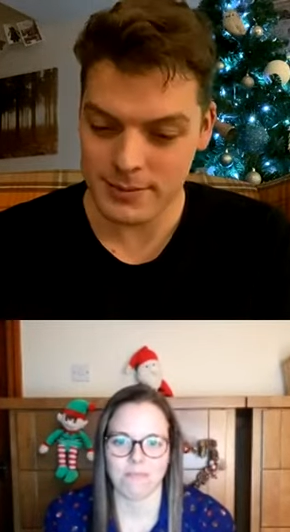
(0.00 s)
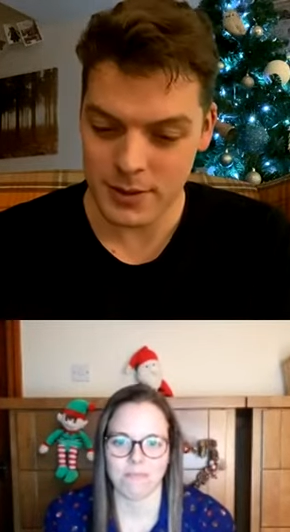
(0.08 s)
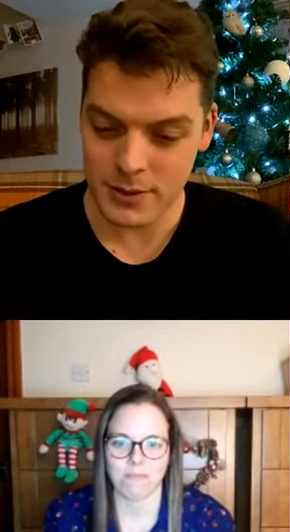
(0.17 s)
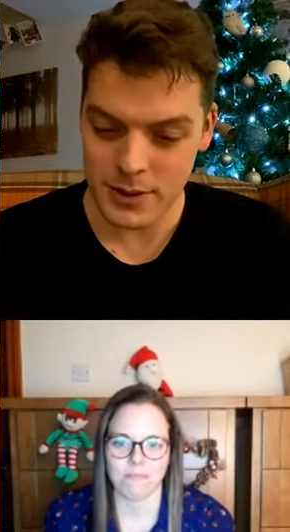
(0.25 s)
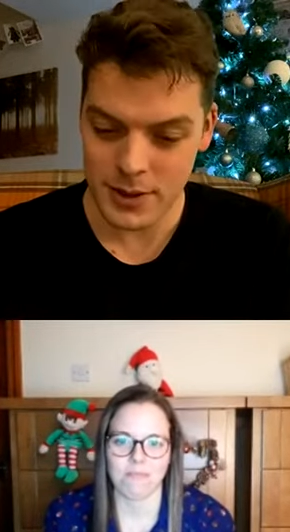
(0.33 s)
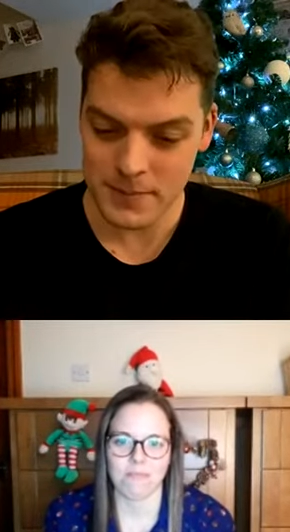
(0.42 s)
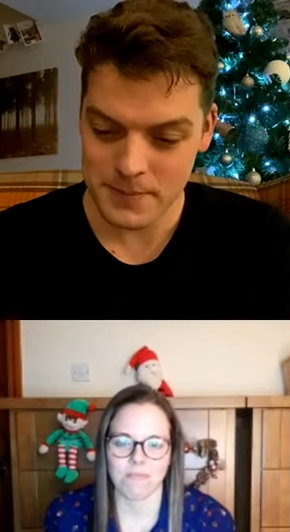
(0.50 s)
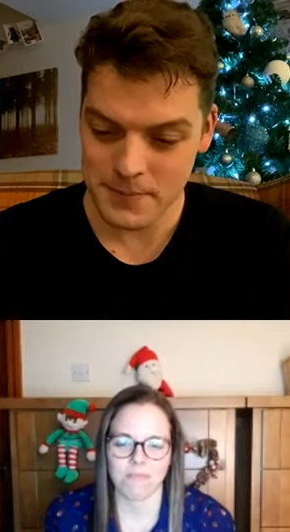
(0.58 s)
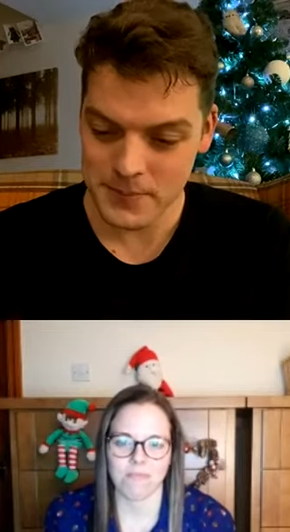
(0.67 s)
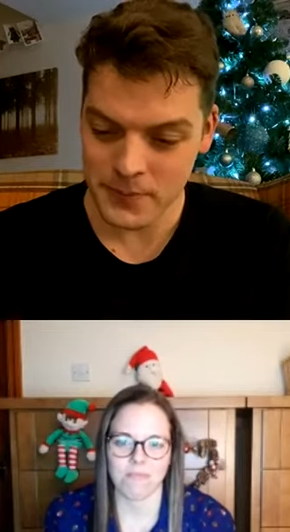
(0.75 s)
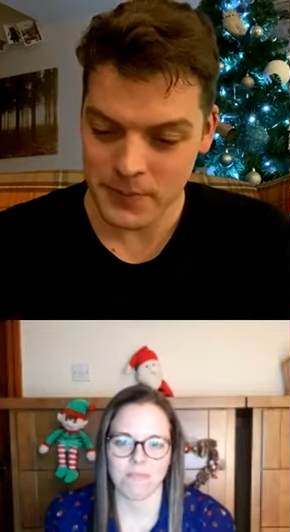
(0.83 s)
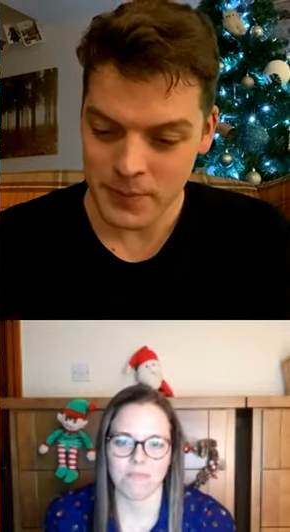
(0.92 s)
Speaker 1: Okay.
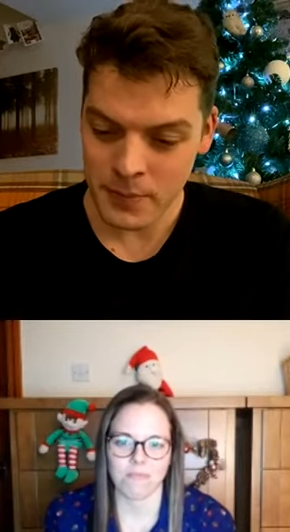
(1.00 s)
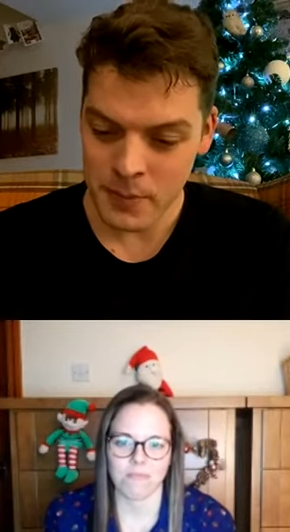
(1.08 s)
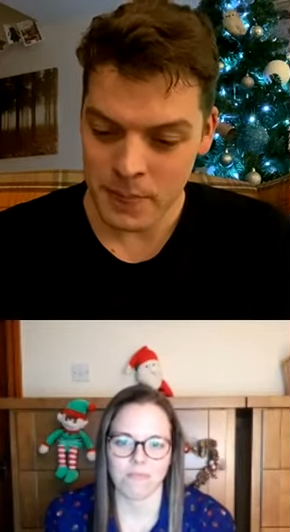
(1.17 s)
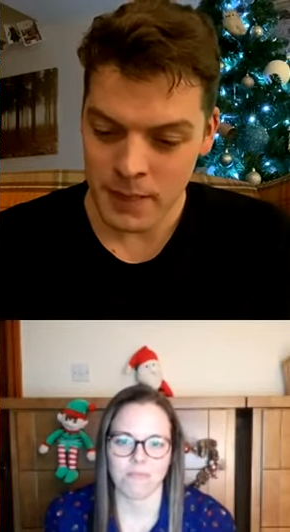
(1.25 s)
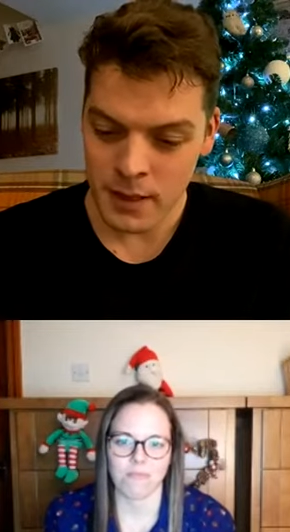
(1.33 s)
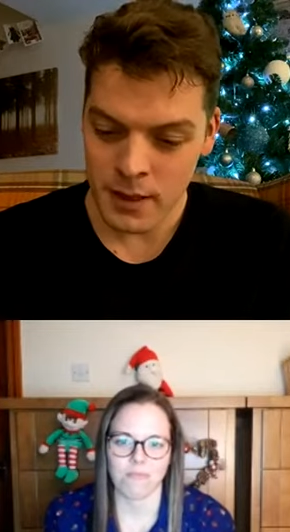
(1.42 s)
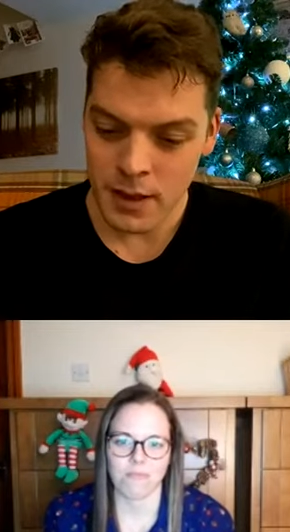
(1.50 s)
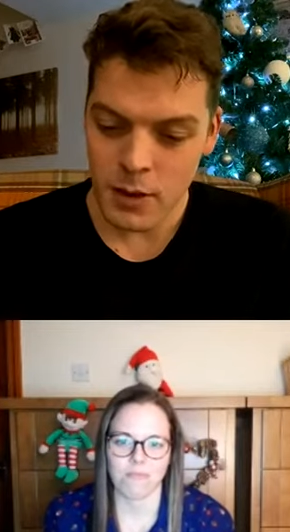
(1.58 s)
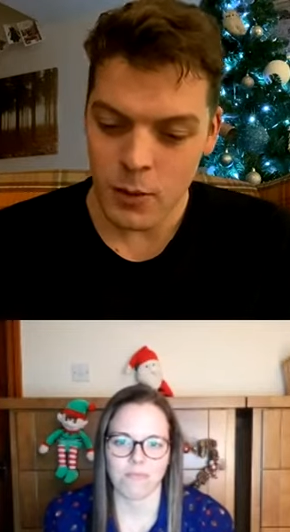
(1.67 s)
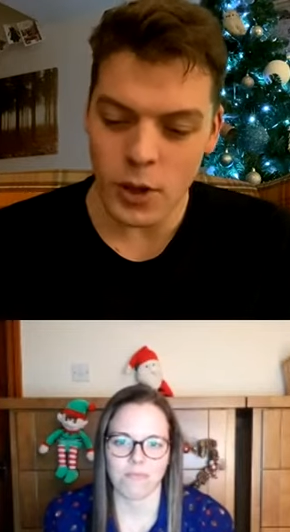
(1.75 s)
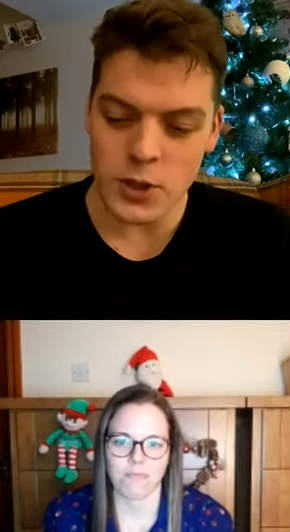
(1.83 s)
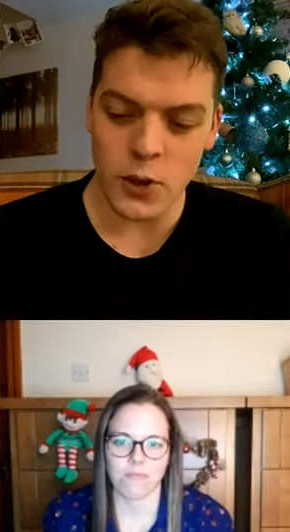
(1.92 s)

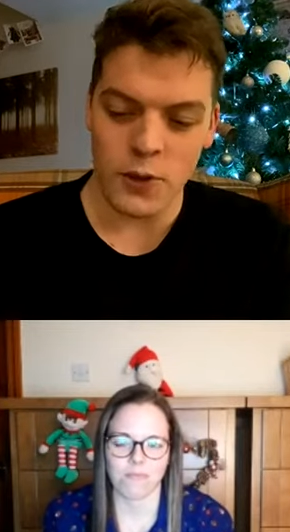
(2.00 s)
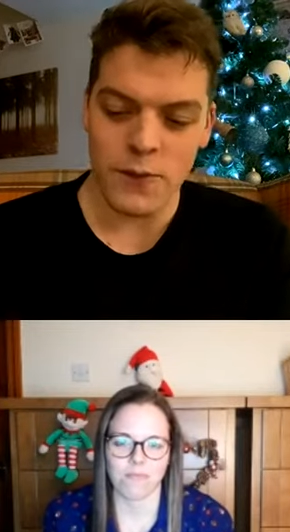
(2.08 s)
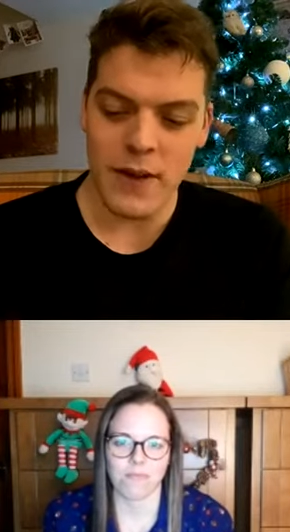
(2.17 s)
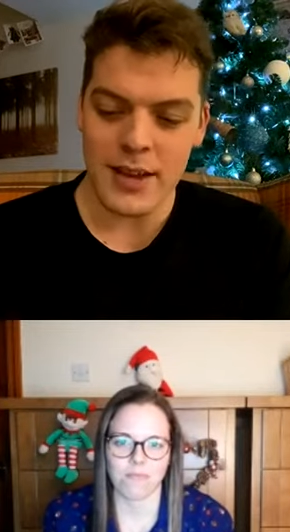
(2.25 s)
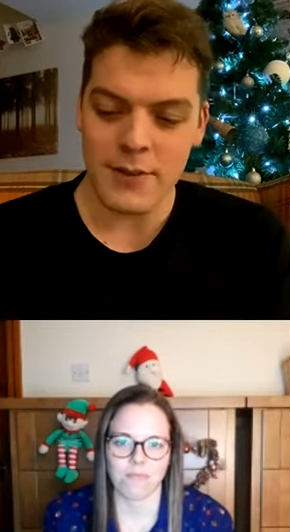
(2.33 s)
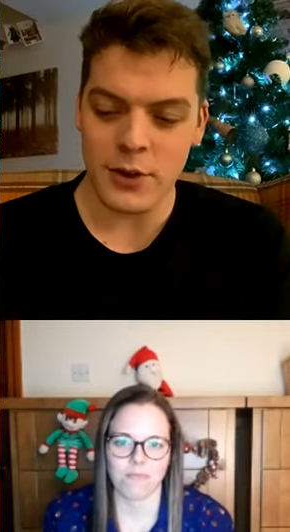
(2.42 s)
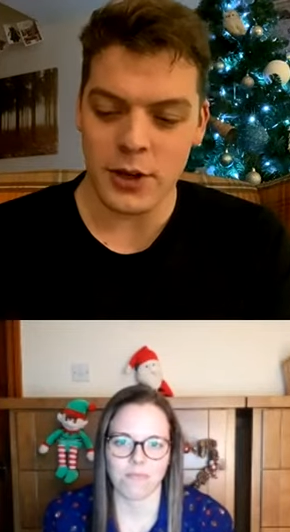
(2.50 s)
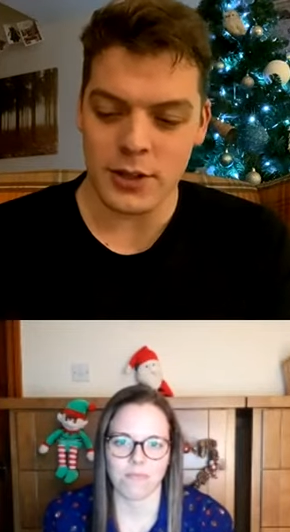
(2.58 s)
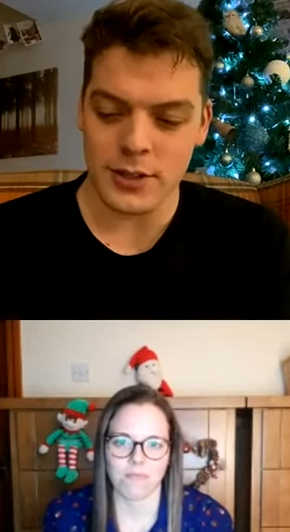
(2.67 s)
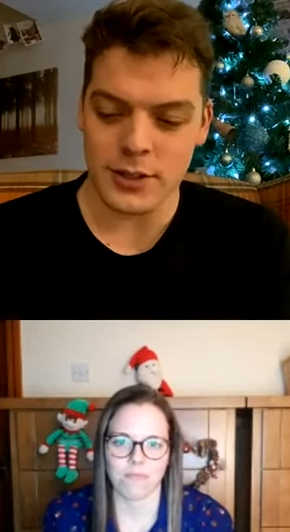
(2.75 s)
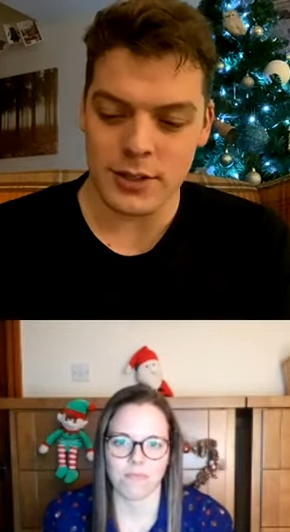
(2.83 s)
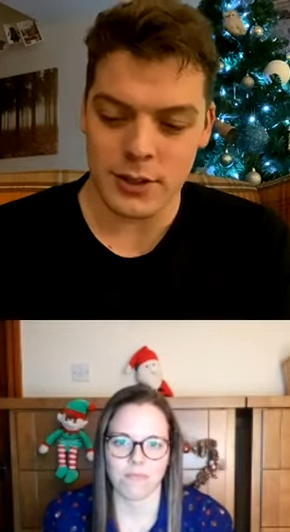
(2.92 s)
What's your
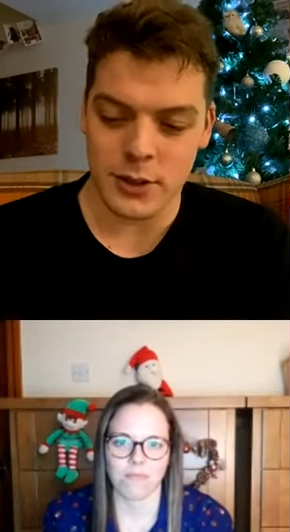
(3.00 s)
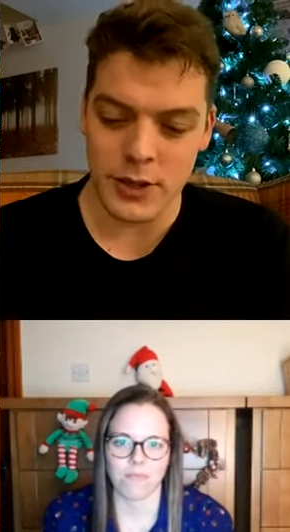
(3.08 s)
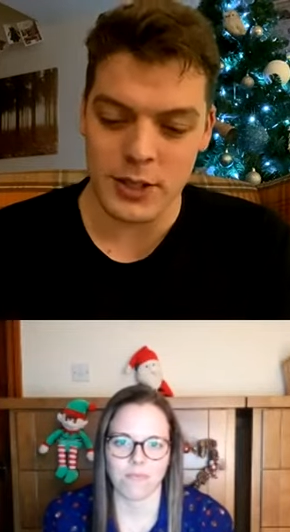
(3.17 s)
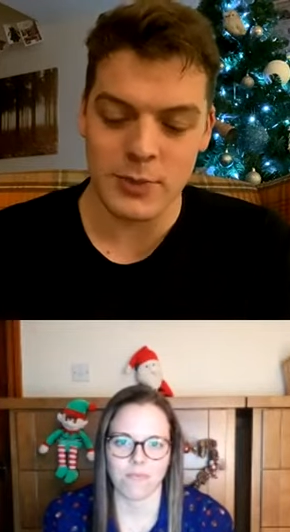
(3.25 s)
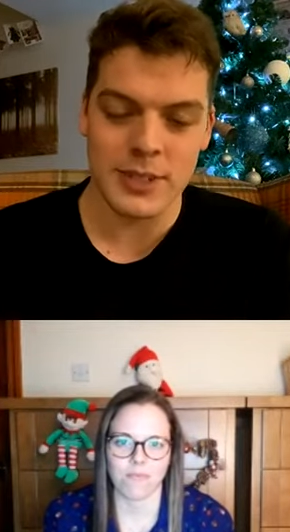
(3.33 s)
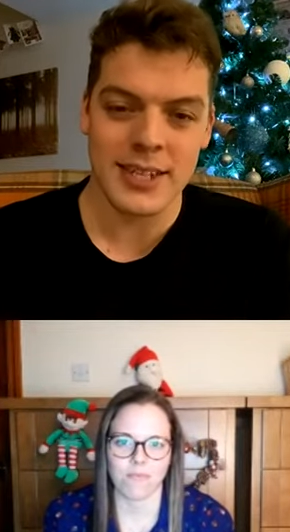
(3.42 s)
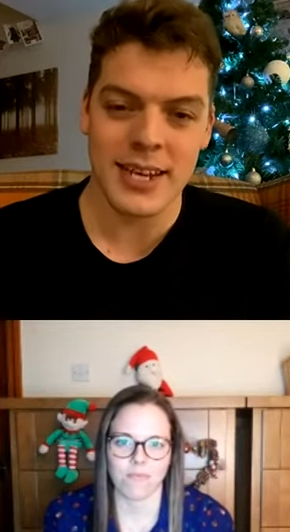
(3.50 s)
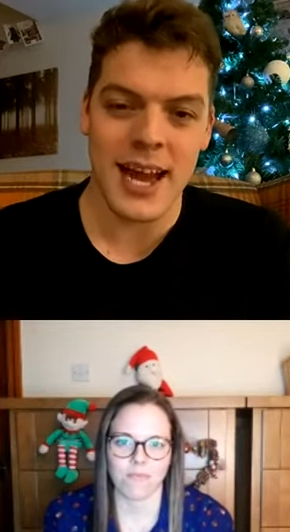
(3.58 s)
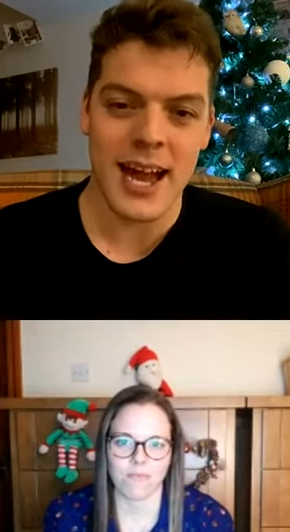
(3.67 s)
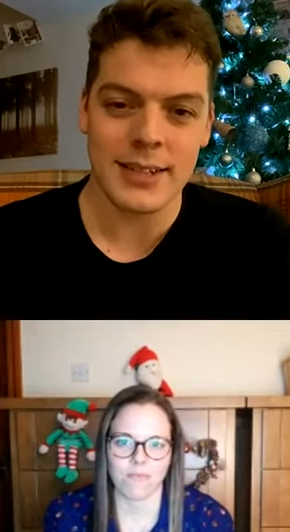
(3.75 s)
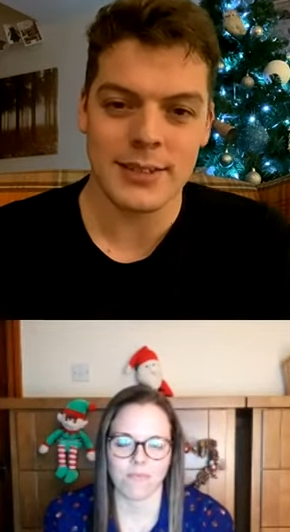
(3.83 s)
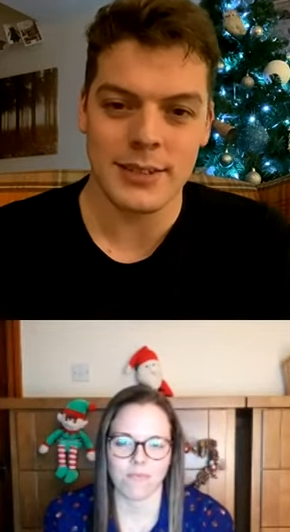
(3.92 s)
favourite Christmas dinner
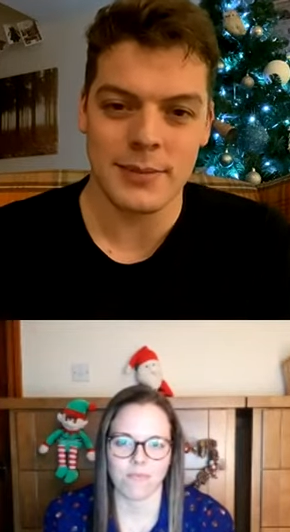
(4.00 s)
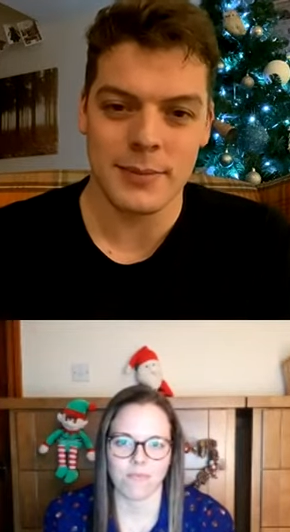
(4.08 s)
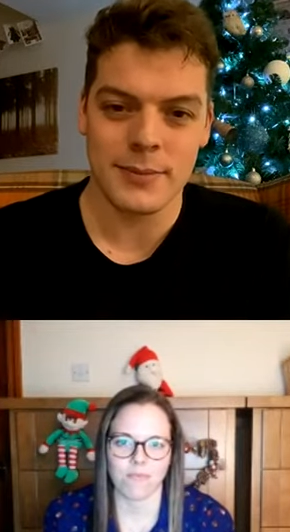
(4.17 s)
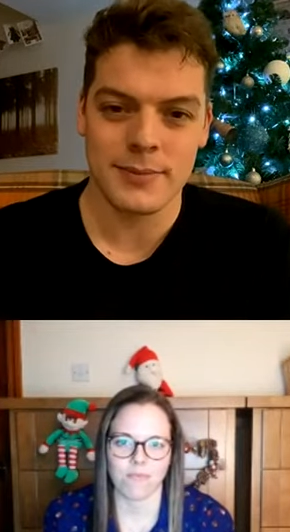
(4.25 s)
item?